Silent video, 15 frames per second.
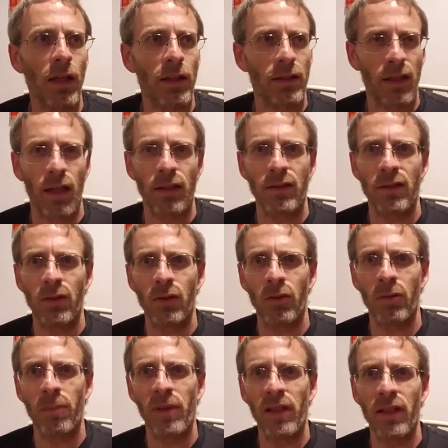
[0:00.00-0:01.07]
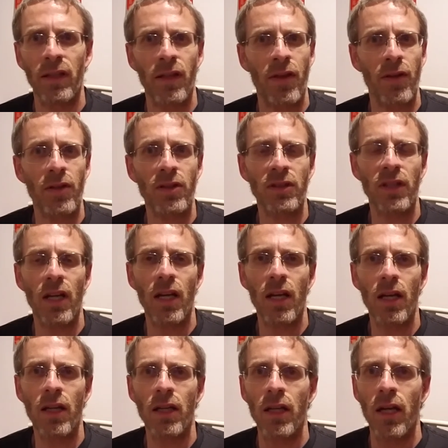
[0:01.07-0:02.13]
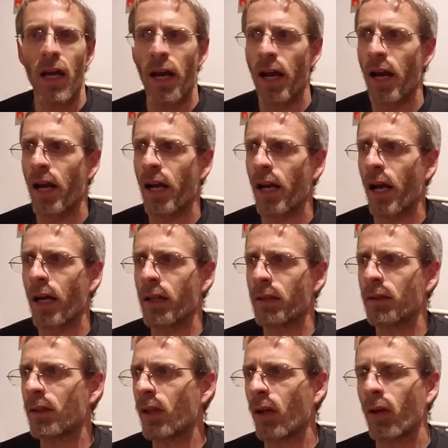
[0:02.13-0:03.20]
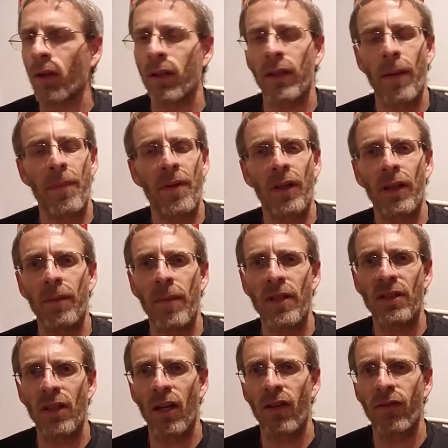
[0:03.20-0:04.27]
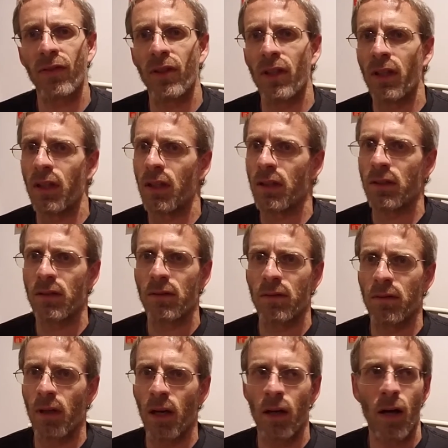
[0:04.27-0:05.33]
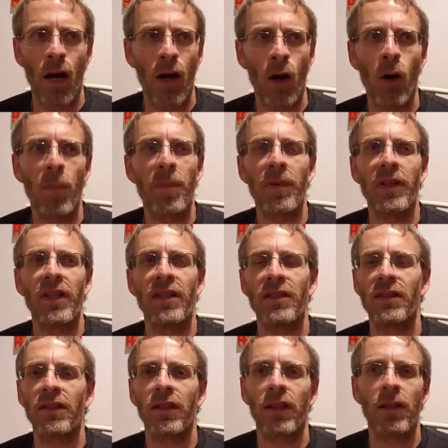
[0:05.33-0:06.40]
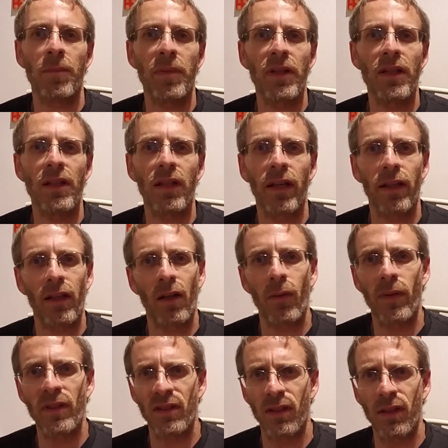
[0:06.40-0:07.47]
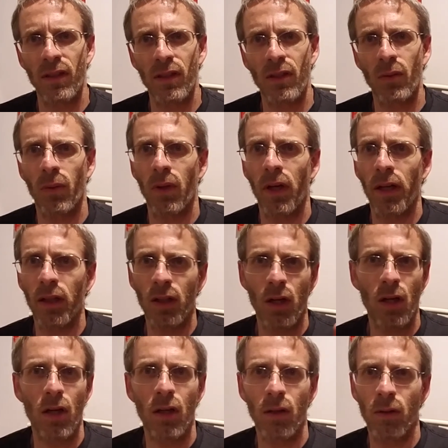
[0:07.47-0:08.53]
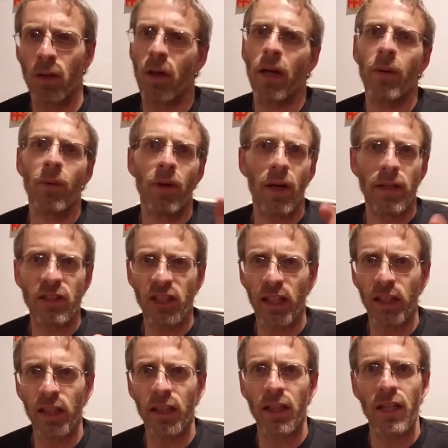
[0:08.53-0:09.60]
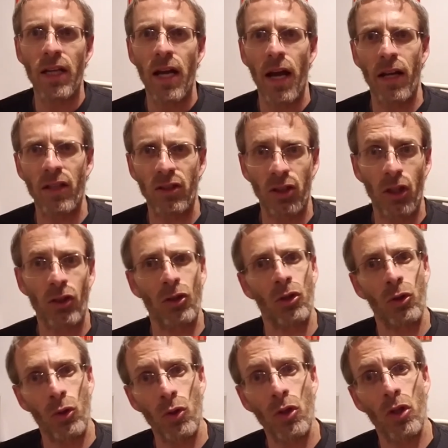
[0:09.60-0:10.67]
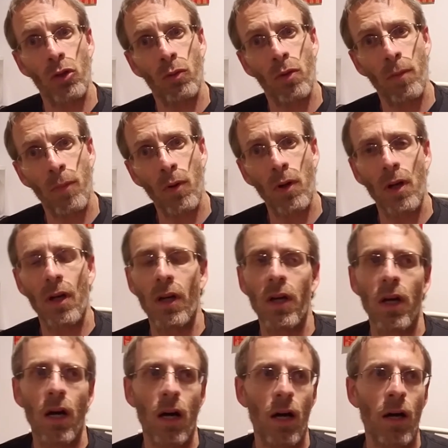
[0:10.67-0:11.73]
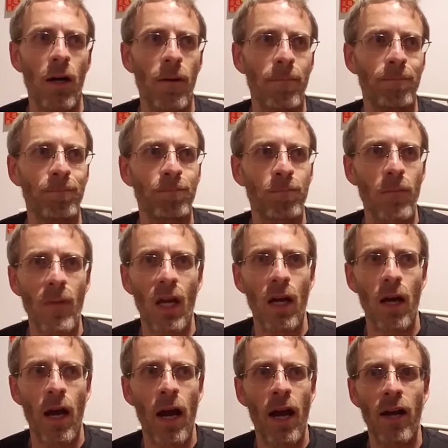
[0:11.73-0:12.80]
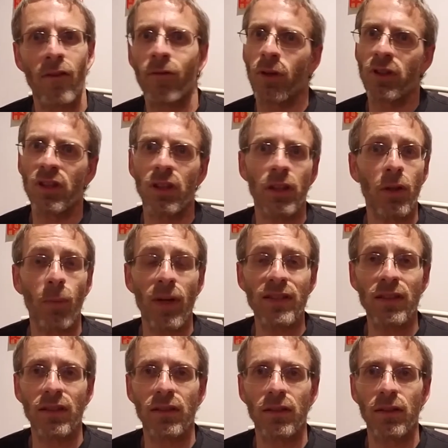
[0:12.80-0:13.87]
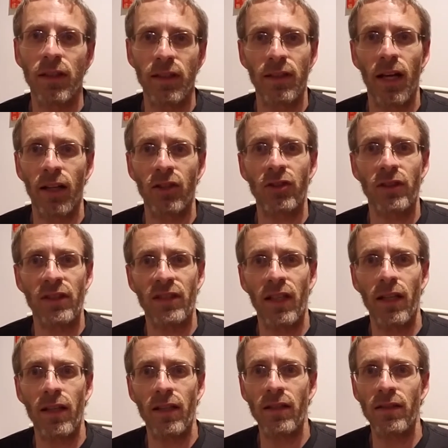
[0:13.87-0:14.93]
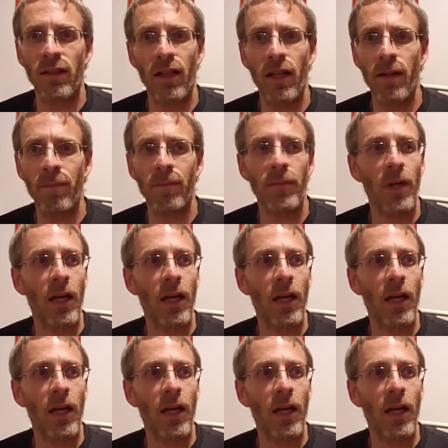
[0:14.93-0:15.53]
Got to be Thursday, and I kept thinking to myself, I hope it isn't going to be like it always is, where I call or I check it and it says you need to report. And fortunately, it wasn't. It actually said this time,